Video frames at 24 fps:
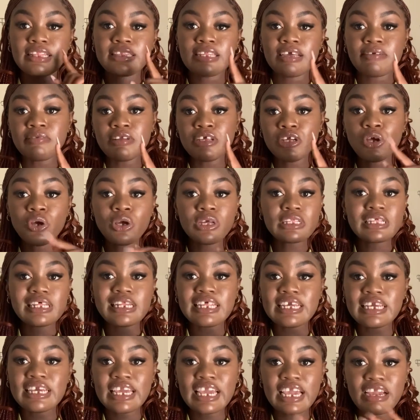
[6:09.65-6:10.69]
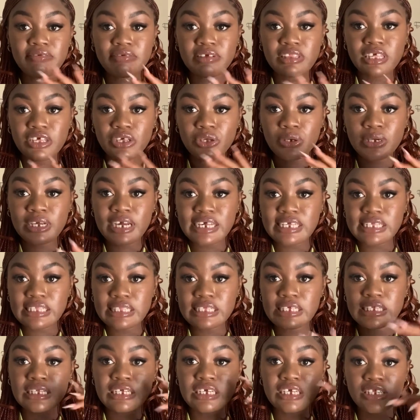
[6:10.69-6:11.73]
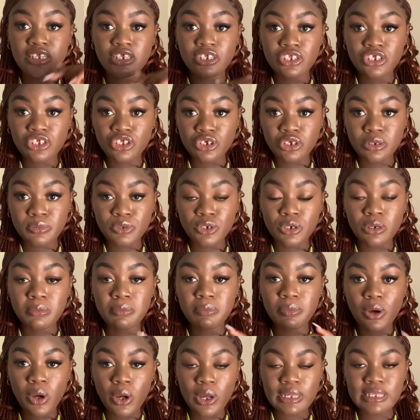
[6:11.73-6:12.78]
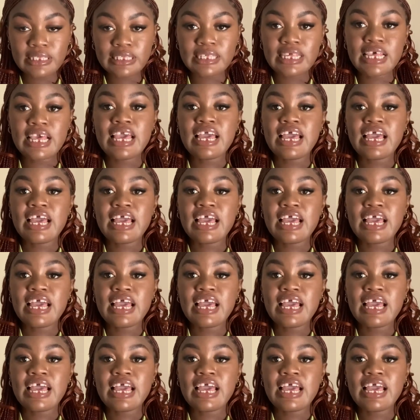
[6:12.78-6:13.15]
Definitely going to link everything you guys need in the description box.